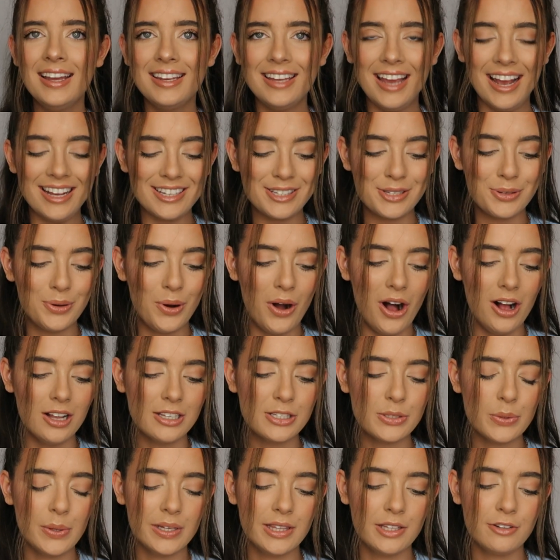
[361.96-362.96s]
Yeah, so
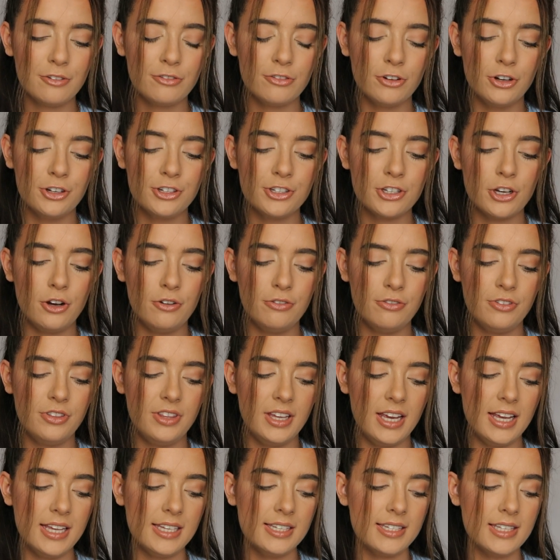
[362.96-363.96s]
also at the front of
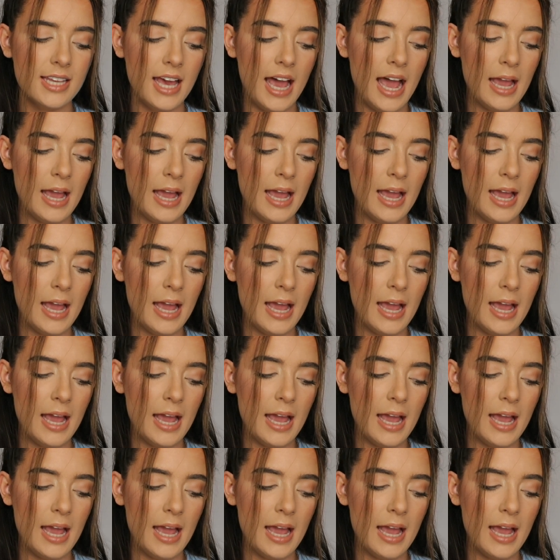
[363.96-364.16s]
this